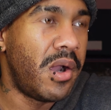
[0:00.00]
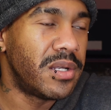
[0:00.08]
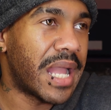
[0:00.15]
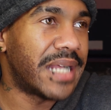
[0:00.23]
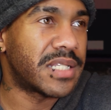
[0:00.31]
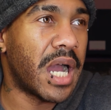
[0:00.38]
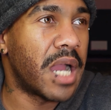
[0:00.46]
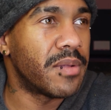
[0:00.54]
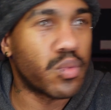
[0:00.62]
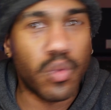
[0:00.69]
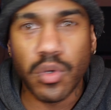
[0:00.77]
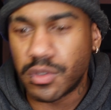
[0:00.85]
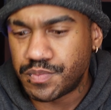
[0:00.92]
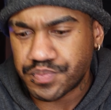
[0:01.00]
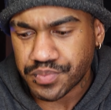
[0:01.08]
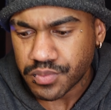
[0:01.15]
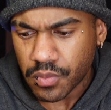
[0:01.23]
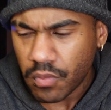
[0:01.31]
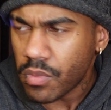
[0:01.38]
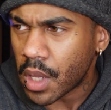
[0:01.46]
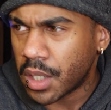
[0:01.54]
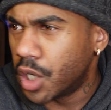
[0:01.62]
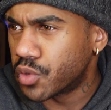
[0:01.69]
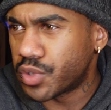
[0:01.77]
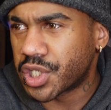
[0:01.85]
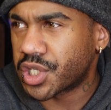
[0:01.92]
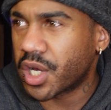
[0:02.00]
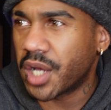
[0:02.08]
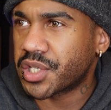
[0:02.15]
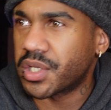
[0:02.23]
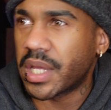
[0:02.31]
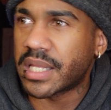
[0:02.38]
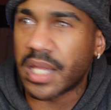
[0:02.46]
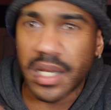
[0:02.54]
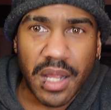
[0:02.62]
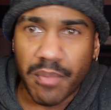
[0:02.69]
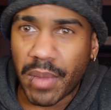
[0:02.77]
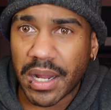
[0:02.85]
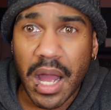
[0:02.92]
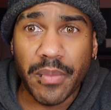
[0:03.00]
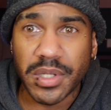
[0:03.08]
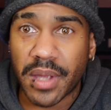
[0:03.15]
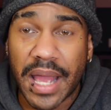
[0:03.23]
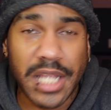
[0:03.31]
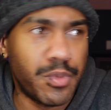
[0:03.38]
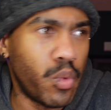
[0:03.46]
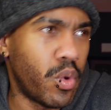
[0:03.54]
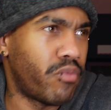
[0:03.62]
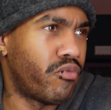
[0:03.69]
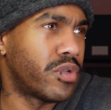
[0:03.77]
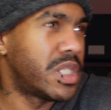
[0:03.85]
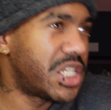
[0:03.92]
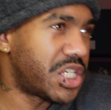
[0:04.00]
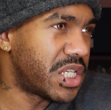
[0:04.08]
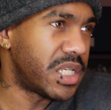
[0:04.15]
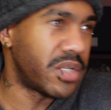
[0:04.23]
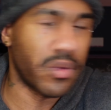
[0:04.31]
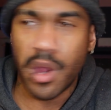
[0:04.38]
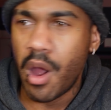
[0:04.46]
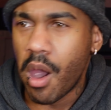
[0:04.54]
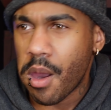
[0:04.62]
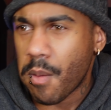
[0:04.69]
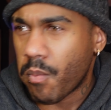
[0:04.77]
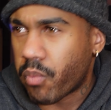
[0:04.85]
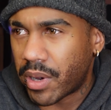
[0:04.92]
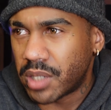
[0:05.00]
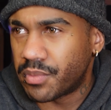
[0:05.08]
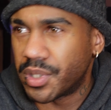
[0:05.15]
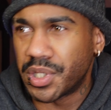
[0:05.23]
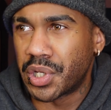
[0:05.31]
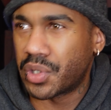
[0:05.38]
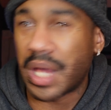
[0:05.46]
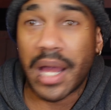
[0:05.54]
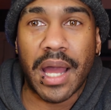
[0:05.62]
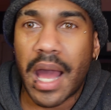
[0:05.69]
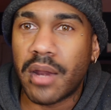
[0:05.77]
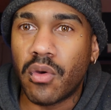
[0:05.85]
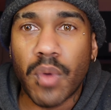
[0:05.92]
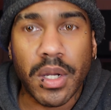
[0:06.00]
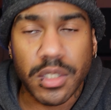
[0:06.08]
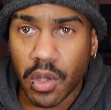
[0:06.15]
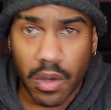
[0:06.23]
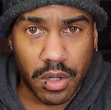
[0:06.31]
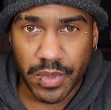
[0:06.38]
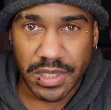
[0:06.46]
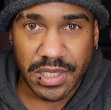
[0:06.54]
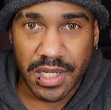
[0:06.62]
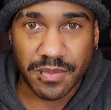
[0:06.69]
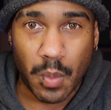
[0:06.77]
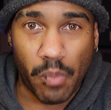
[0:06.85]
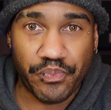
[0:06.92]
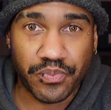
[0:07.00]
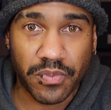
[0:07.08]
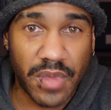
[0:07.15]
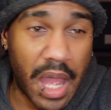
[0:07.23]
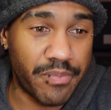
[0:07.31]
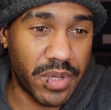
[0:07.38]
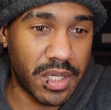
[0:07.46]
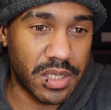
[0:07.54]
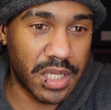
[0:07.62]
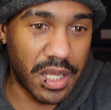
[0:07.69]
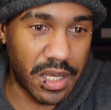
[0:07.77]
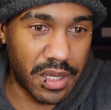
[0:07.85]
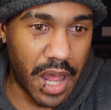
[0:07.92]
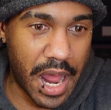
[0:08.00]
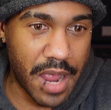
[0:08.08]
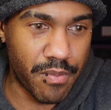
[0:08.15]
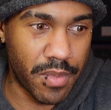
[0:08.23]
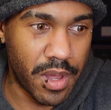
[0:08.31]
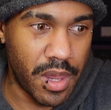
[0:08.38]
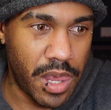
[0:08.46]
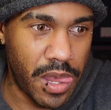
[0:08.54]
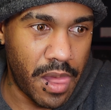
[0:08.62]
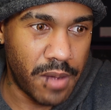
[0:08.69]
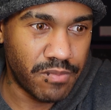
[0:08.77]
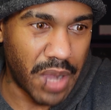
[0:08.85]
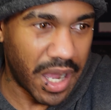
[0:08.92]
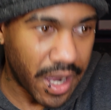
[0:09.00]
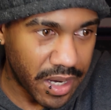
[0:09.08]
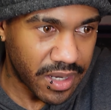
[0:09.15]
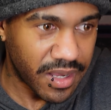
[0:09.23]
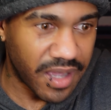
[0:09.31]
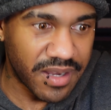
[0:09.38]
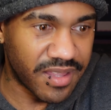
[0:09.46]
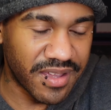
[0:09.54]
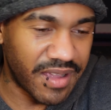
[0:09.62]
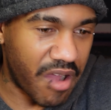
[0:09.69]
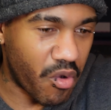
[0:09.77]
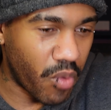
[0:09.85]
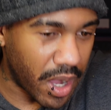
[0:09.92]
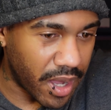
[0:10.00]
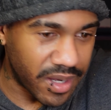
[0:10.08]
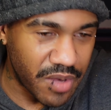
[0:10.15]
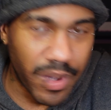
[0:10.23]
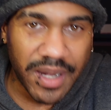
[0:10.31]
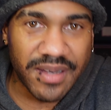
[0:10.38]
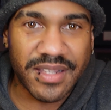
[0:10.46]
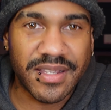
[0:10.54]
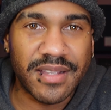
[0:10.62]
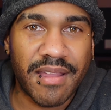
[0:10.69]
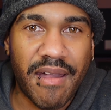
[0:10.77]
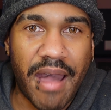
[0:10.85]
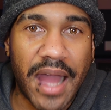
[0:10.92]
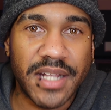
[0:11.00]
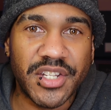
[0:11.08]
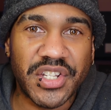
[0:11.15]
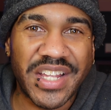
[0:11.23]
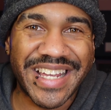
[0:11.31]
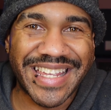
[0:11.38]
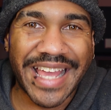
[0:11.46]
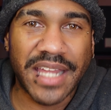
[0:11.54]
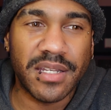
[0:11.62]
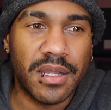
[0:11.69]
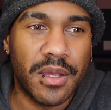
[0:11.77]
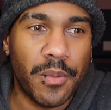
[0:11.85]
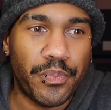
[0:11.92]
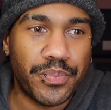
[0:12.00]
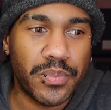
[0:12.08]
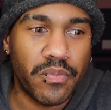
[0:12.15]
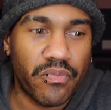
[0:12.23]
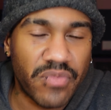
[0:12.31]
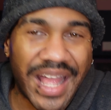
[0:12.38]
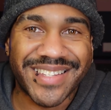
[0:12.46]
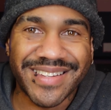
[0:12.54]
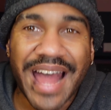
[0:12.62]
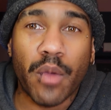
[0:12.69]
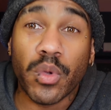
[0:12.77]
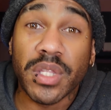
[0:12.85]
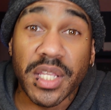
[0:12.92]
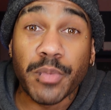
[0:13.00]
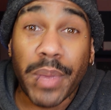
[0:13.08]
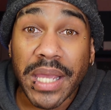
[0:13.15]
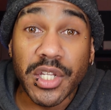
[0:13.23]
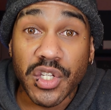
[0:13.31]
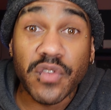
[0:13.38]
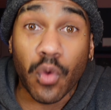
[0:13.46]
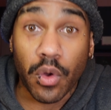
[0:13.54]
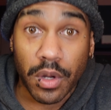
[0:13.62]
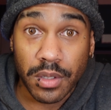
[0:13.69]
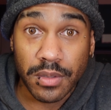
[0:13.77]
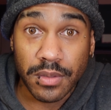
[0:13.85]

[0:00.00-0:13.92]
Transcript: at times will, you know, discuss like in, in my comments, they'll ask me what religion or pol- political. I, I don't want to talk about that. Not because it, I'm hiding anything. I don't want anybody to think that. I just, again, that's not what this page is for.